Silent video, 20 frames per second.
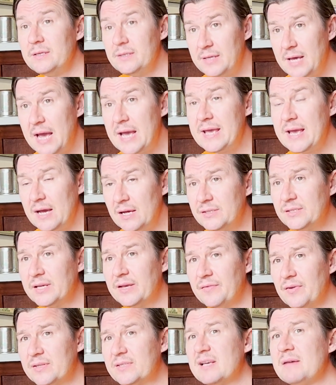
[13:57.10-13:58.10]
Yeah. I used to
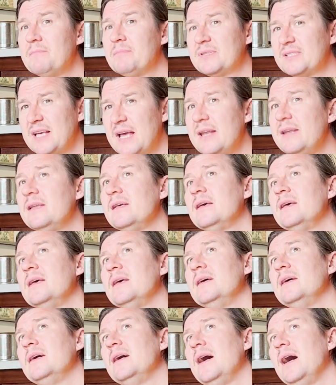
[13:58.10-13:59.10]
give her 10%,
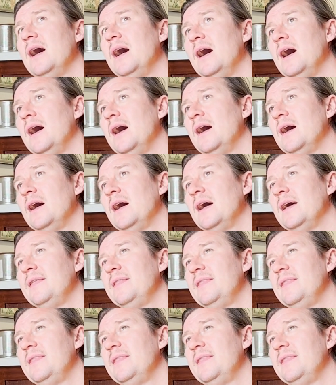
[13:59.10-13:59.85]
and